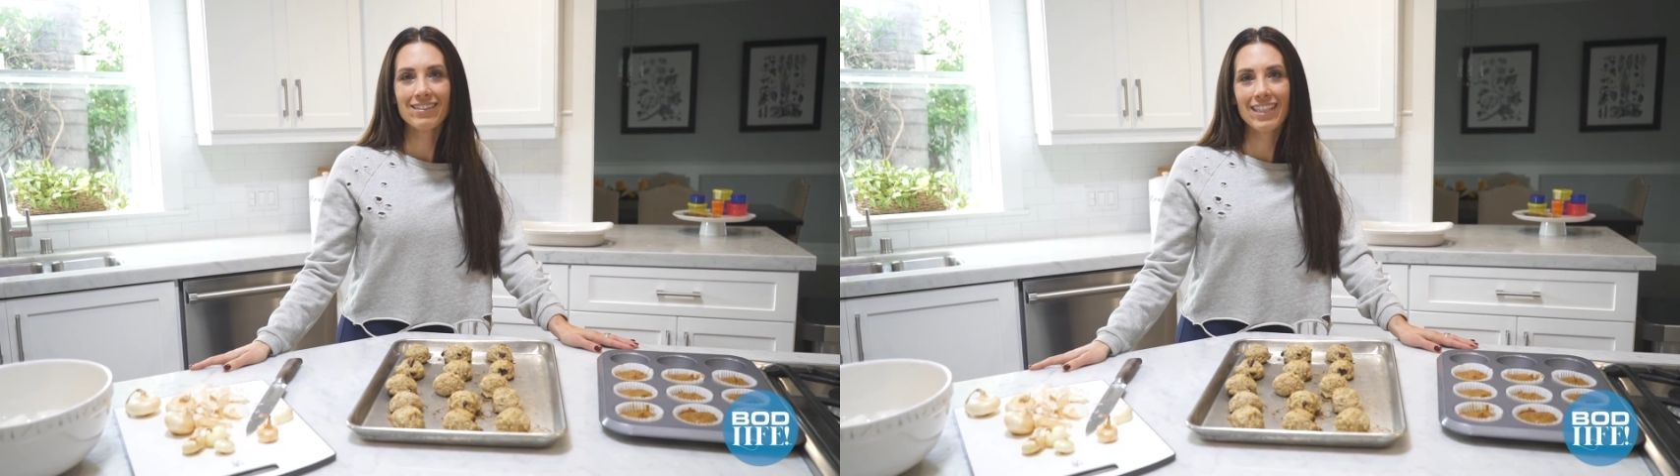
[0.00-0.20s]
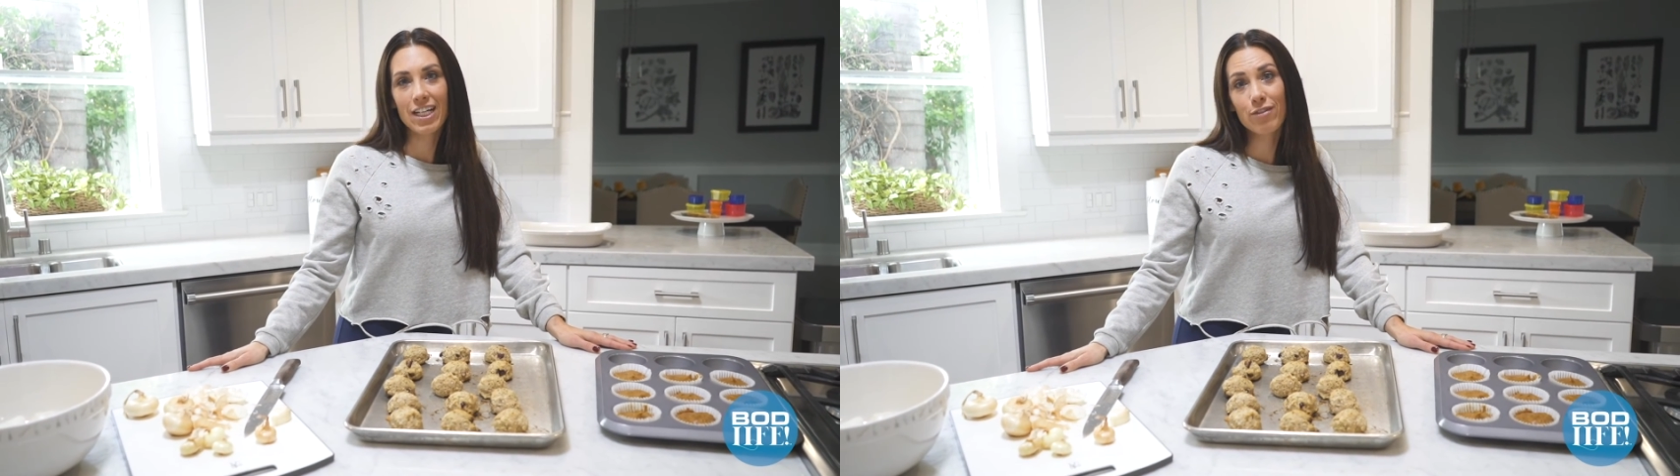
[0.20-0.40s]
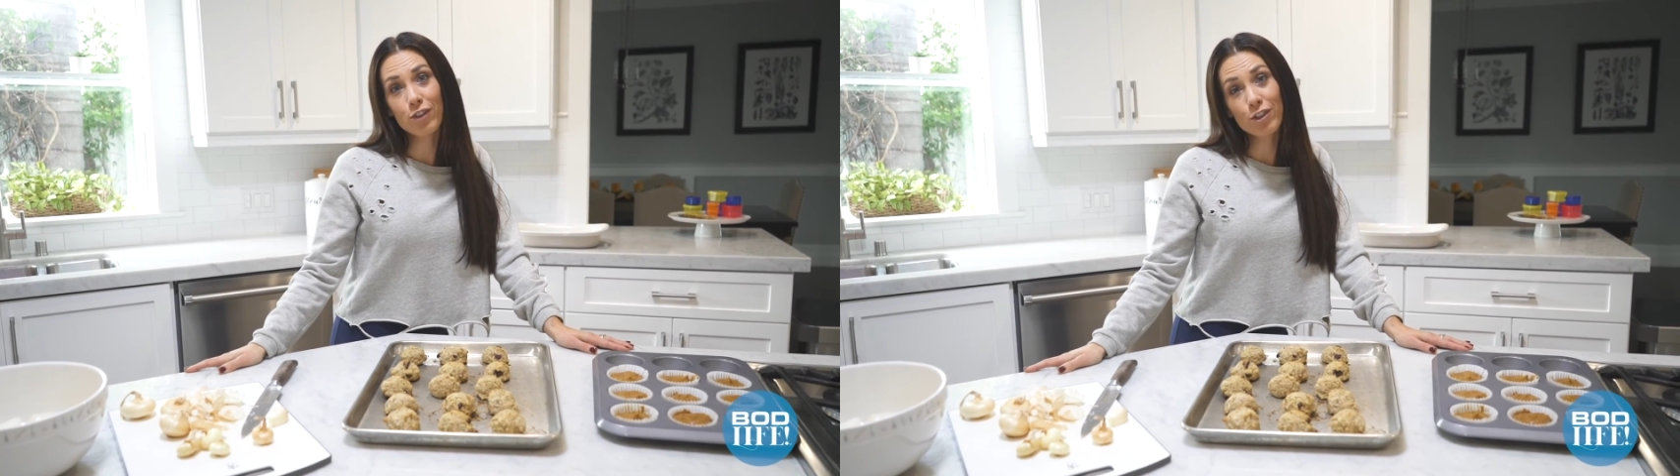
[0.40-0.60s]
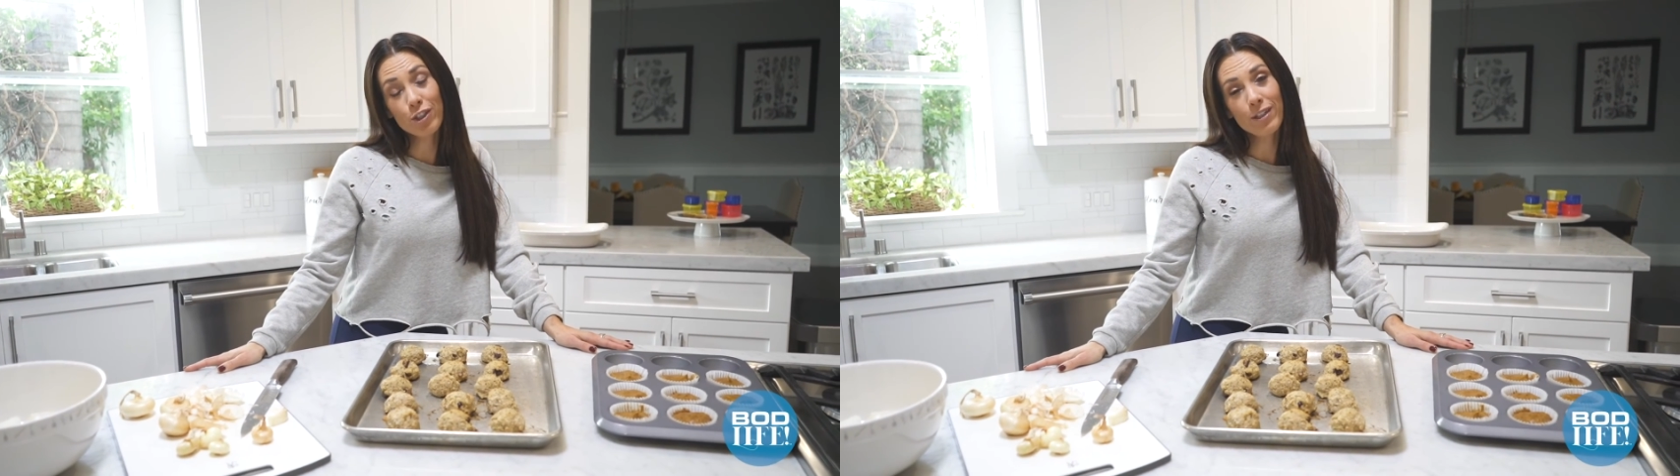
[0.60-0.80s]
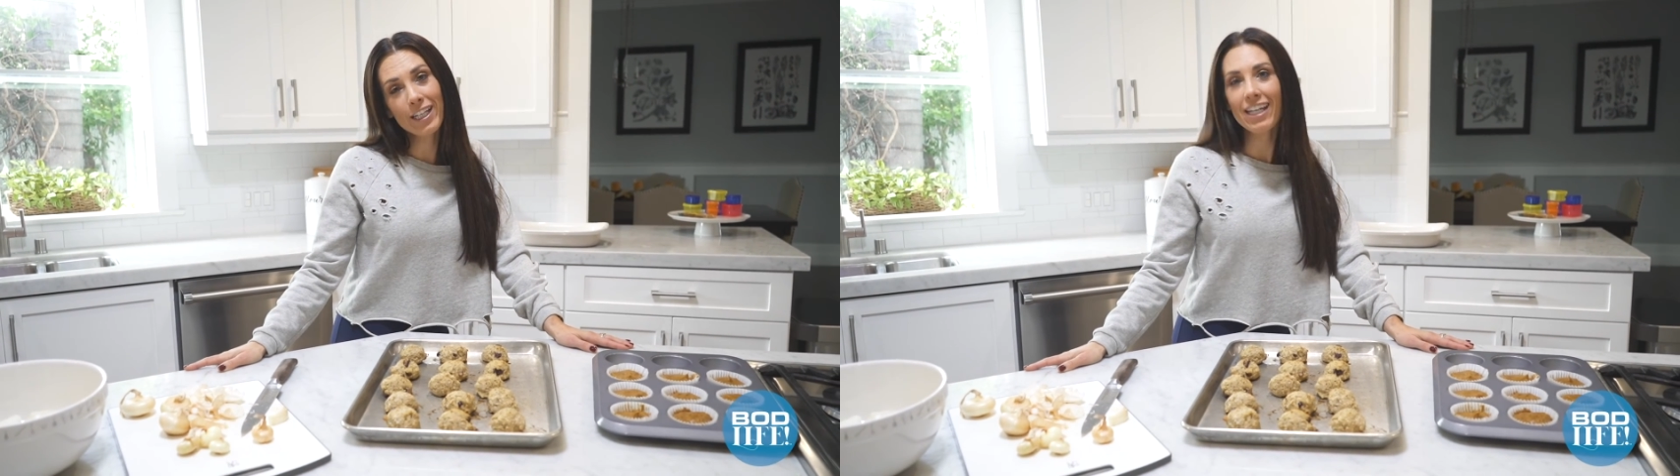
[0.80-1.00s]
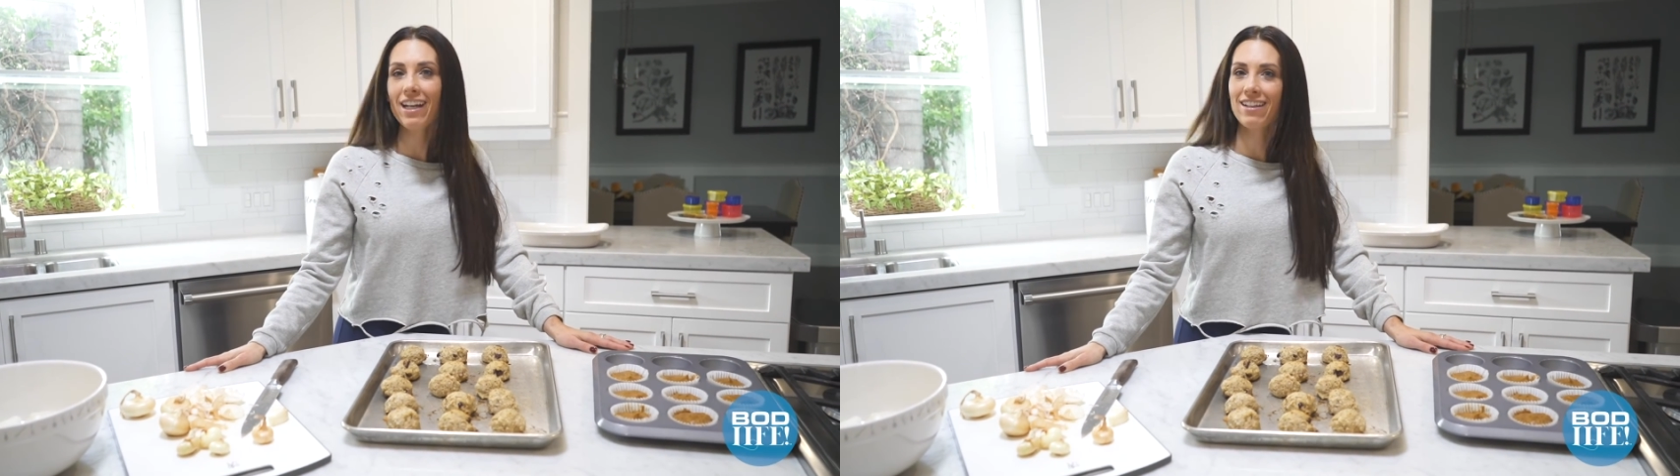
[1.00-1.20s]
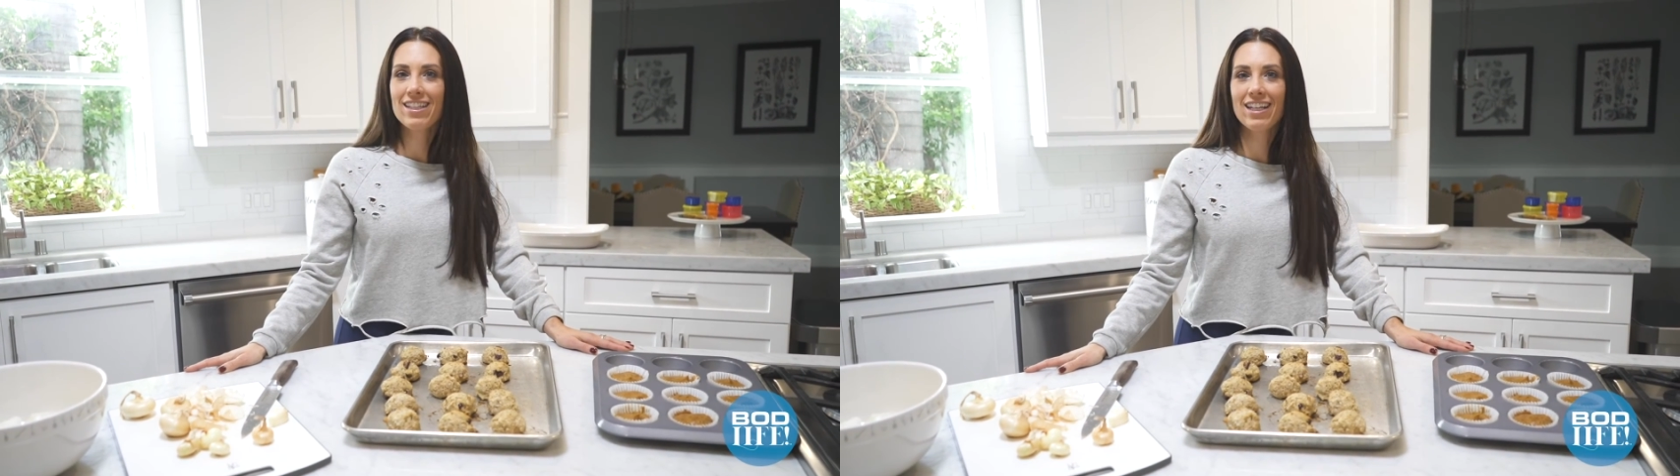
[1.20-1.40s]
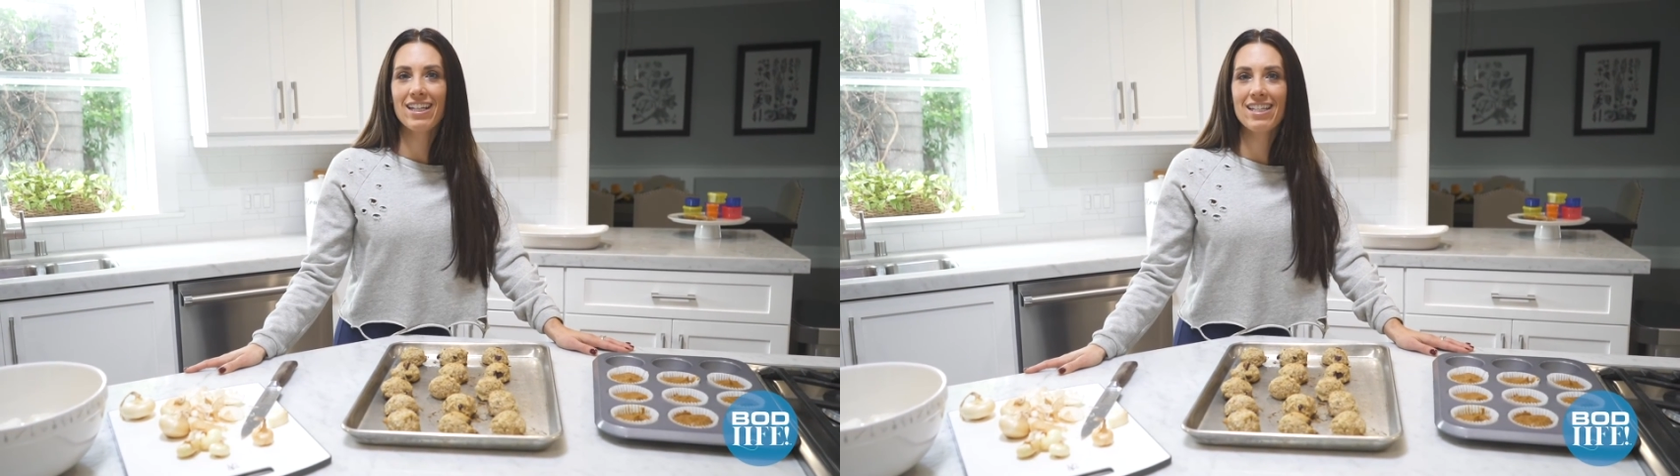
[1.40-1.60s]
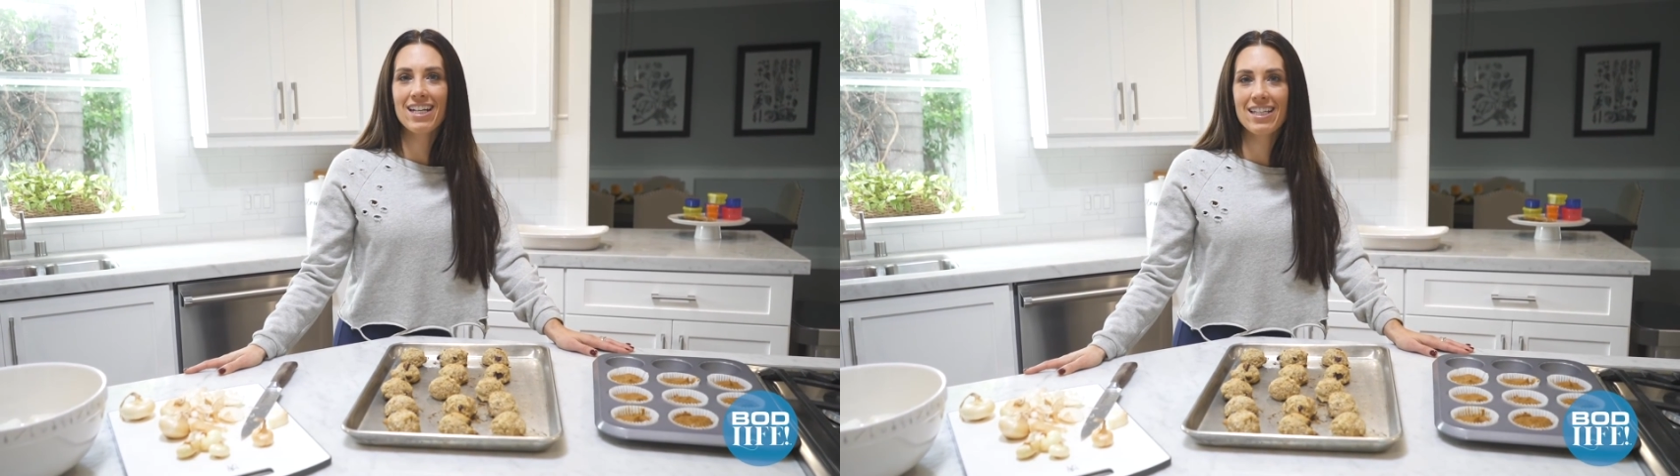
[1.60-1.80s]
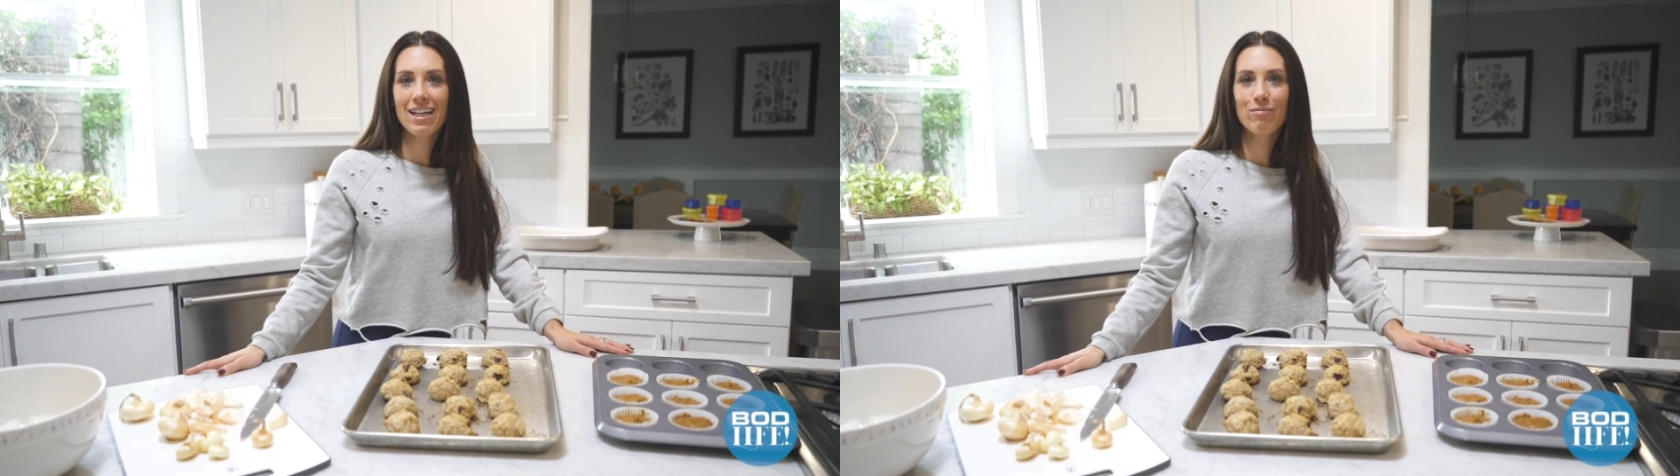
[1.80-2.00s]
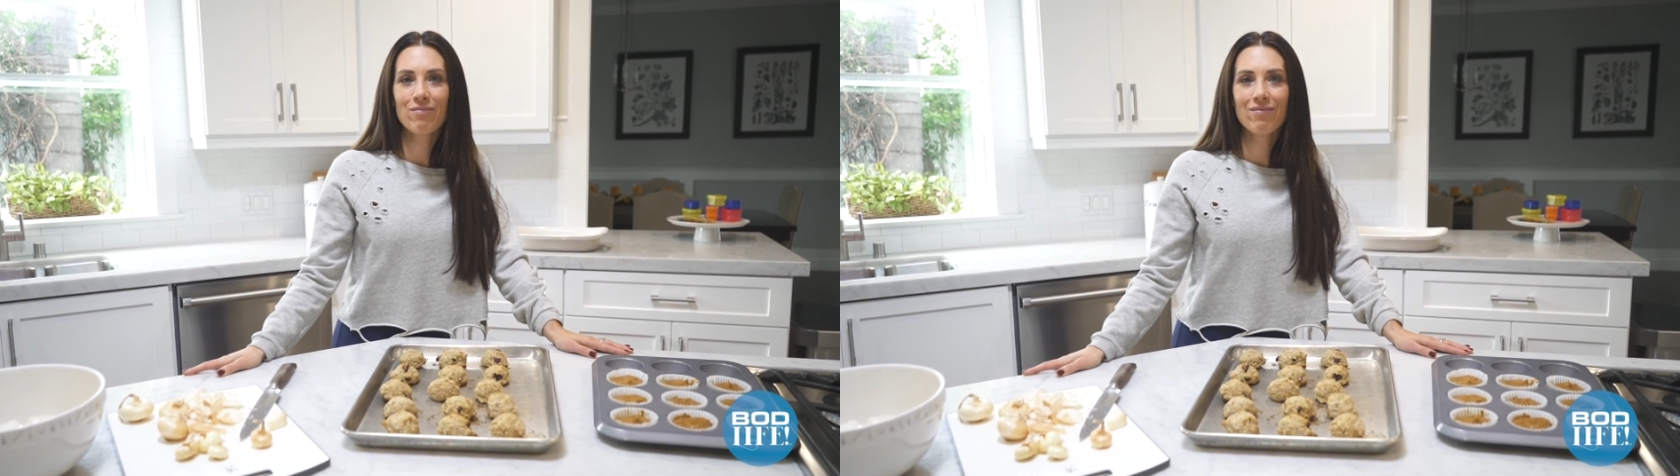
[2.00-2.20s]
Thanks for tuning in. I'll see you guys next time.